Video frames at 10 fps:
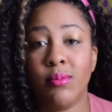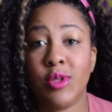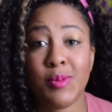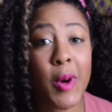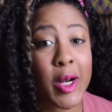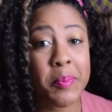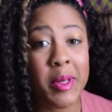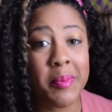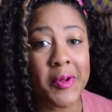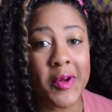smart
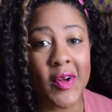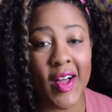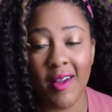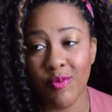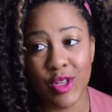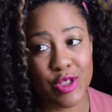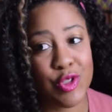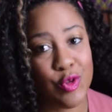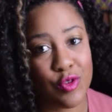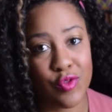people of this
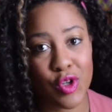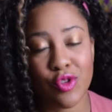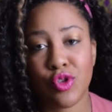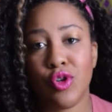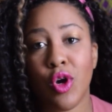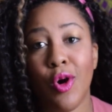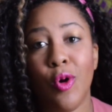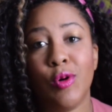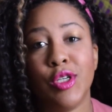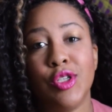universe go